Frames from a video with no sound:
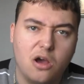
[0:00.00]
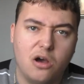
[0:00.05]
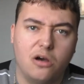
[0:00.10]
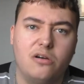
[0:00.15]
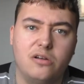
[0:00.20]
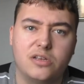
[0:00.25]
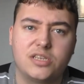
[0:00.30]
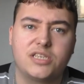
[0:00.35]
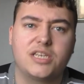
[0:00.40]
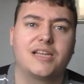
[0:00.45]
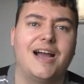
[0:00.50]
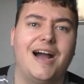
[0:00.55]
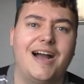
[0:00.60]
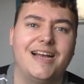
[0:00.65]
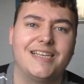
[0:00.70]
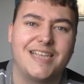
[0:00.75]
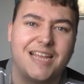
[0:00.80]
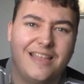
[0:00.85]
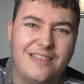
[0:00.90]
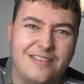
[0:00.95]
Also
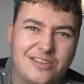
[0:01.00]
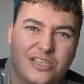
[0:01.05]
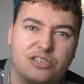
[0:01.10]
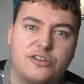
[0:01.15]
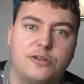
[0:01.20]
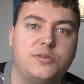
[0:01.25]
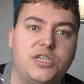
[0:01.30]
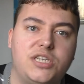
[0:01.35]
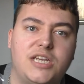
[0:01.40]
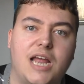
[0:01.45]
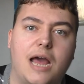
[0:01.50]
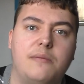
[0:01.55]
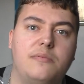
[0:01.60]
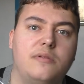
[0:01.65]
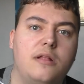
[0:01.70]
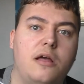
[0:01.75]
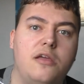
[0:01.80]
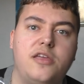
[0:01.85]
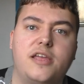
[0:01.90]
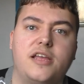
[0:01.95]
guys, in the description down
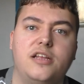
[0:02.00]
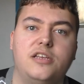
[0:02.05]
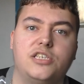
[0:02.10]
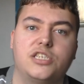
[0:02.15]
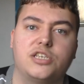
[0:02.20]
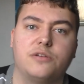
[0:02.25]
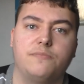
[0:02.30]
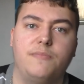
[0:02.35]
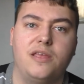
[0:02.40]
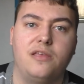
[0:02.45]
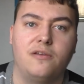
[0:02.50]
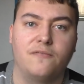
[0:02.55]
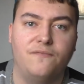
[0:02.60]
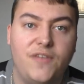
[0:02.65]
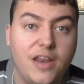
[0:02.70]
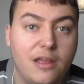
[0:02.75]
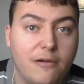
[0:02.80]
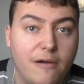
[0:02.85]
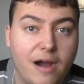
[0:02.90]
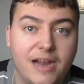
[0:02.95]
below you can submit your
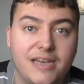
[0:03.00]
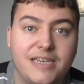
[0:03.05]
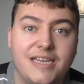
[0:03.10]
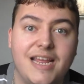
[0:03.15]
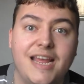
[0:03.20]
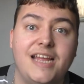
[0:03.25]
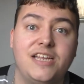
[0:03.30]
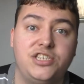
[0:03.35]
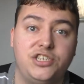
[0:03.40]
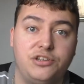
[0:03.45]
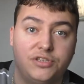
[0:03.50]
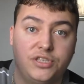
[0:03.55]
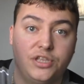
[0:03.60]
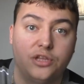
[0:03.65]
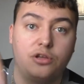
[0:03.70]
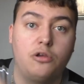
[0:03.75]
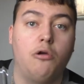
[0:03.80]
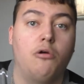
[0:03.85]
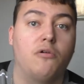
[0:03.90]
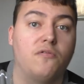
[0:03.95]
video ideas using
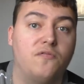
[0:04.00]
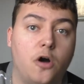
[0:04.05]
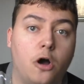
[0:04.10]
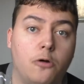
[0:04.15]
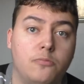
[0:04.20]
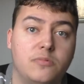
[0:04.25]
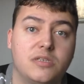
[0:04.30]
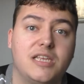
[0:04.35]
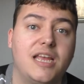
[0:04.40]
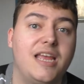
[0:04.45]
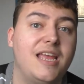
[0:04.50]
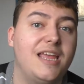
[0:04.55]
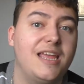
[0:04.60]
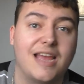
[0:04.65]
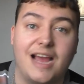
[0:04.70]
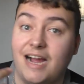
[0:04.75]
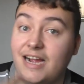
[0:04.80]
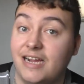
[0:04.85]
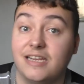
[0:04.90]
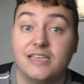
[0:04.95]
the Google Forms
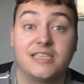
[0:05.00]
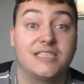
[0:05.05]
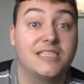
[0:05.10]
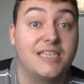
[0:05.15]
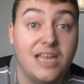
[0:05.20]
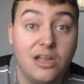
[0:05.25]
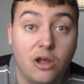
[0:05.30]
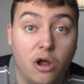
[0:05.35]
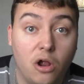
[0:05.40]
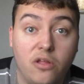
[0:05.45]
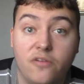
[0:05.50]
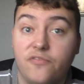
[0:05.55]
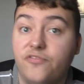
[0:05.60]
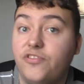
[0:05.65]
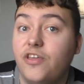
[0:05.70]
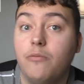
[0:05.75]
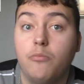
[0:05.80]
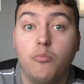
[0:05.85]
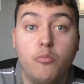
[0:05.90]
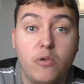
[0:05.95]
link. I see all of
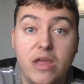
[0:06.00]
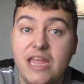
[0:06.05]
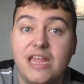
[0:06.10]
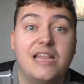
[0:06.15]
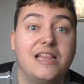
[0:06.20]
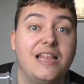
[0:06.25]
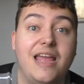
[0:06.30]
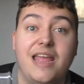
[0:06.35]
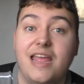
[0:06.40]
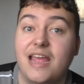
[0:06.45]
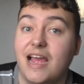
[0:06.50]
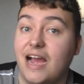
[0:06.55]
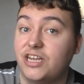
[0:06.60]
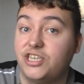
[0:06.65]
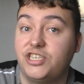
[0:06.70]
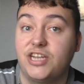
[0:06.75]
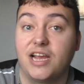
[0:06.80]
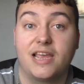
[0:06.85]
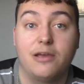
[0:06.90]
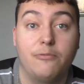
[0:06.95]
them weekly, I
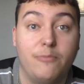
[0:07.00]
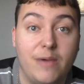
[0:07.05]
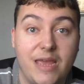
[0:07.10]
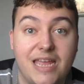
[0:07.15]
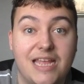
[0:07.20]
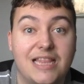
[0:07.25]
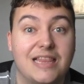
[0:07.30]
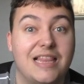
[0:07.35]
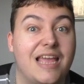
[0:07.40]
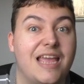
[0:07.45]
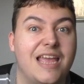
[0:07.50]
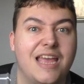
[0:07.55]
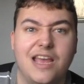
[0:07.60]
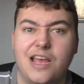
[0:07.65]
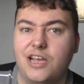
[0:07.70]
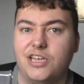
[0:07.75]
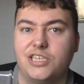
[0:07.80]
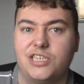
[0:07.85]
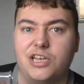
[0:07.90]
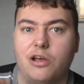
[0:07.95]
check it weekly,
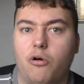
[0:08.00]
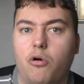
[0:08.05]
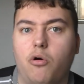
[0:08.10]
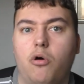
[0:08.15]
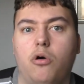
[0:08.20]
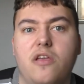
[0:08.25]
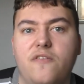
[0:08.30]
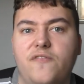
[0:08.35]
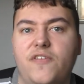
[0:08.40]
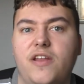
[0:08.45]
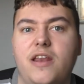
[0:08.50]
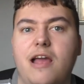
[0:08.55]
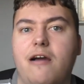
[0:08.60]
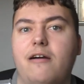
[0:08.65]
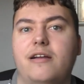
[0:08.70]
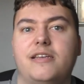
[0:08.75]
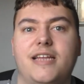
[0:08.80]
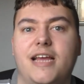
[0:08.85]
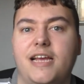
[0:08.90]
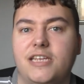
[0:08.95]
so all your video
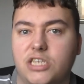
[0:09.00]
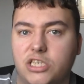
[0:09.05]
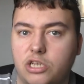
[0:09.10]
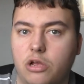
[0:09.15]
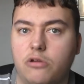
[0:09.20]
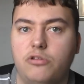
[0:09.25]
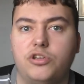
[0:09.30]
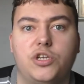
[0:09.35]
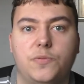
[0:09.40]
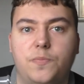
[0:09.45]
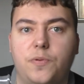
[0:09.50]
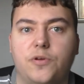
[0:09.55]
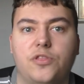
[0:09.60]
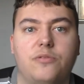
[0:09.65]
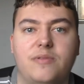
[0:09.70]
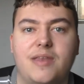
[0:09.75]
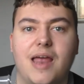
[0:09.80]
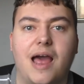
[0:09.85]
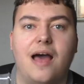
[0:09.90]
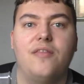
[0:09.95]
ideas, as long as you put
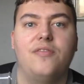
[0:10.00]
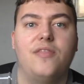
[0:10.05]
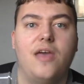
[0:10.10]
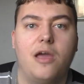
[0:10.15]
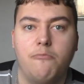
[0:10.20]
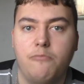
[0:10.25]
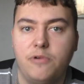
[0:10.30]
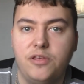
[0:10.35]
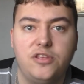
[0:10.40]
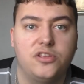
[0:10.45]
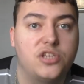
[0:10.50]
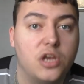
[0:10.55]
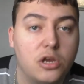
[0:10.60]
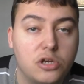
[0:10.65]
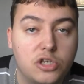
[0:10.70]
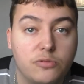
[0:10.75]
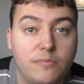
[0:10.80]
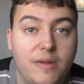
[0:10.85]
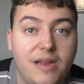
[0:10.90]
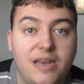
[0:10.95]
them down there with your
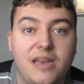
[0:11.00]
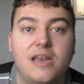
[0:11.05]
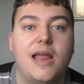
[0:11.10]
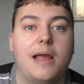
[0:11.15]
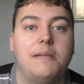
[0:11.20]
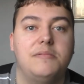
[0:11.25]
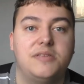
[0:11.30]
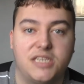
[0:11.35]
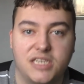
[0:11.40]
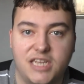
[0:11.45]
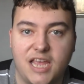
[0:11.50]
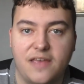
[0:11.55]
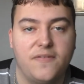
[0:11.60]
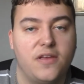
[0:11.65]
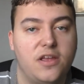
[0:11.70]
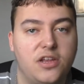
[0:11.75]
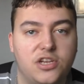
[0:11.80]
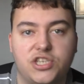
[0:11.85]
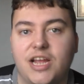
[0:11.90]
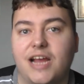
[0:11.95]
social media names to give
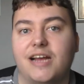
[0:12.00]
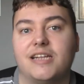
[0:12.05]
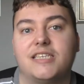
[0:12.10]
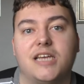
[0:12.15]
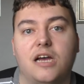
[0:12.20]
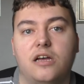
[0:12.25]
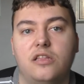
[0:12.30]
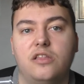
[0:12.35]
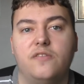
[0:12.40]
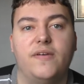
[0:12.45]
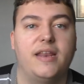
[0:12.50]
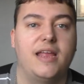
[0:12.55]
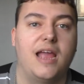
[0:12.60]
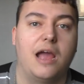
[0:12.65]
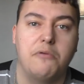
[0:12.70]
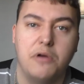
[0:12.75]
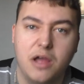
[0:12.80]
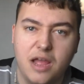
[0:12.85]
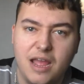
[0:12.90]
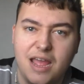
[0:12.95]
you a shout out in the
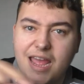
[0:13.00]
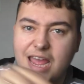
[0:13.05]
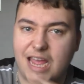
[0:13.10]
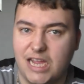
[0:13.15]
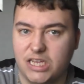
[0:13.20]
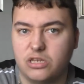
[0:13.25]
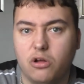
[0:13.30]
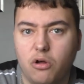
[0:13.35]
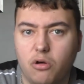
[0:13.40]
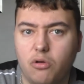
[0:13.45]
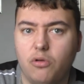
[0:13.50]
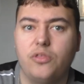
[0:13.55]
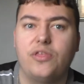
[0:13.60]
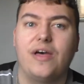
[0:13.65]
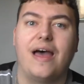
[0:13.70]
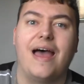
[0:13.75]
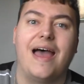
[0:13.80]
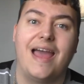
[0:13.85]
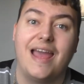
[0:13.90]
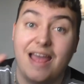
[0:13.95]
video, it's all
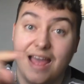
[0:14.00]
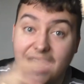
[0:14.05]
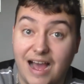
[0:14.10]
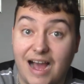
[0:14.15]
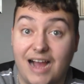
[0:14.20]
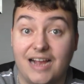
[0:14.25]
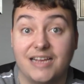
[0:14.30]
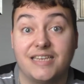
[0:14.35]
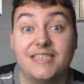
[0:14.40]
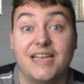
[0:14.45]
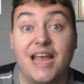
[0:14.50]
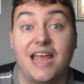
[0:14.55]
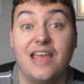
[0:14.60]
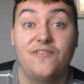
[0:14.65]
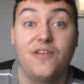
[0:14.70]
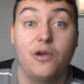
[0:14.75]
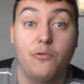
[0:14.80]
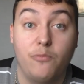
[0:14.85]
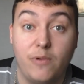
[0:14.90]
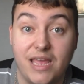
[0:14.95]
there. I
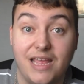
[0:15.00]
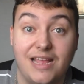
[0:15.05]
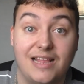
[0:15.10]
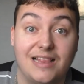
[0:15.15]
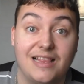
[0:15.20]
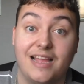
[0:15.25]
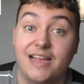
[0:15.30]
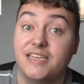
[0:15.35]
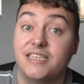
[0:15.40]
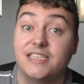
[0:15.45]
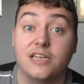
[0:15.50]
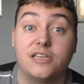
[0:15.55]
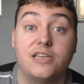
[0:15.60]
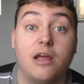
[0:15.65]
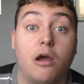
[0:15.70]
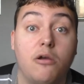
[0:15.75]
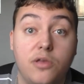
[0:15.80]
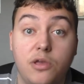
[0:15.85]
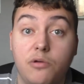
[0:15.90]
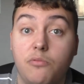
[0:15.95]
save it weekly, so
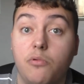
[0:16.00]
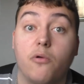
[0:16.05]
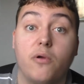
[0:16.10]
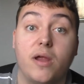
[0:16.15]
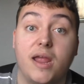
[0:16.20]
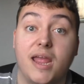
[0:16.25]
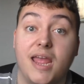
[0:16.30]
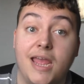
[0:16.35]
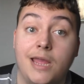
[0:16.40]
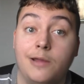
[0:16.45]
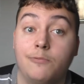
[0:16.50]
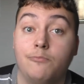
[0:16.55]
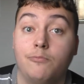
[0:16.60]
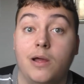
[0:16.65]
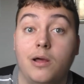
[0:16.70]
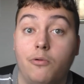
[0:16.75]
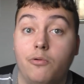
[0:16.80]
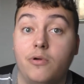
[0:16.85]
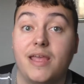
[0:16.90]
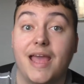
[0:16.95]
don't you worry, it
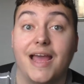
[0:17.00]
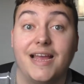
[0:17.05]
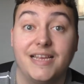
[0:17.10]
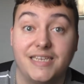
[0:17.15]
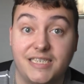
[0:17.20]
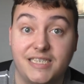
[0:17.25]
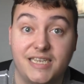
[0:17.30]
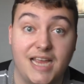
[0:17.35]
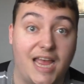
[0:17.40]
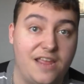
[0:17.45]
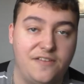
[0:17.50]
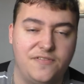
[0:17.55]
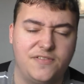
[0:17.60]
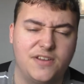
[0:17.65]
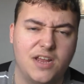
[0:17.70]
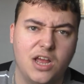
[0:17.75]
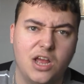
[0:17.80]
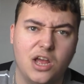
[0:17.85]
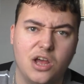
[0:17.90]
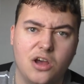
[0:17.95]
will get saved.